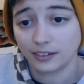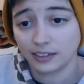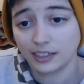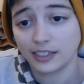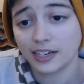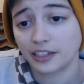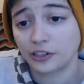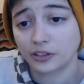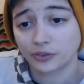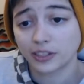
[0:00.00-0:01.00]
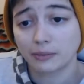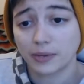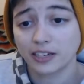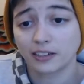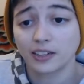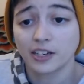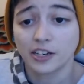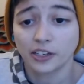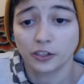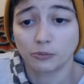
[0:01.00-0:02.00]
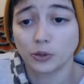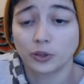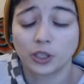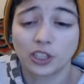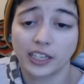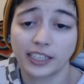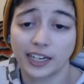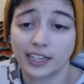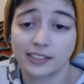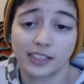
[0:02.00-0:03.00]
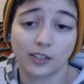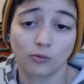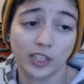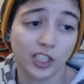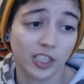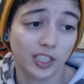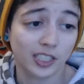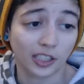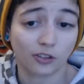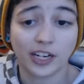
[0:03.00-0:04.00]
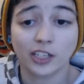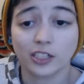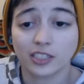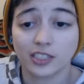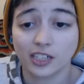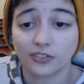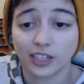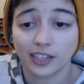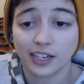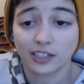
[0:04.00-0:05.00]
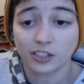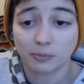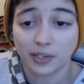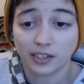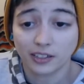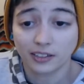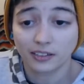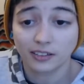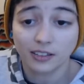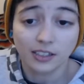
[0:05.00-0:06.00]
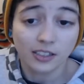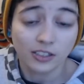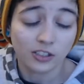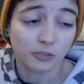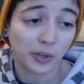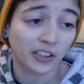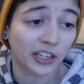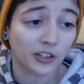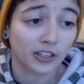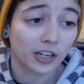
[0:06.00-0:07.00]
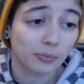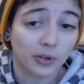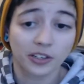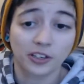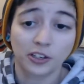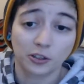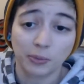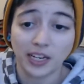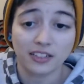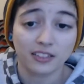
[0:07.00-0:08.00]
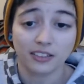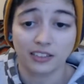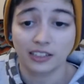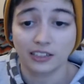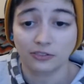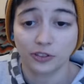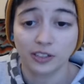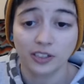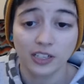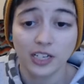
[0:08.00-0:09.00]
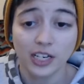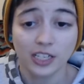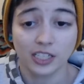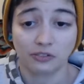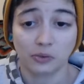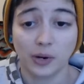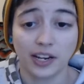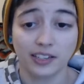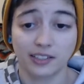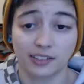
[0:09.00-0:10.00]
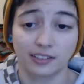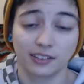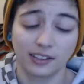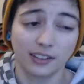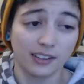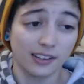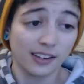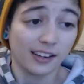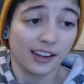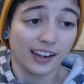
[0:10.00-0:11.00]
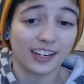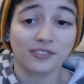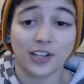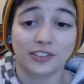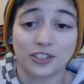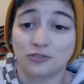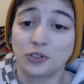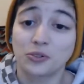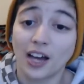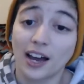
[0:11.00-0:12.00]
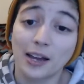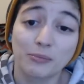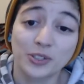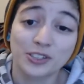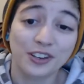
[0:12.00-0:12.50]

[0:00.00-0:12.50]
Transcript: And yeah, you can really make your moon look like it has like ridges and craters and stuff like that just by layering up your paint in different ways. And I've done this a few times.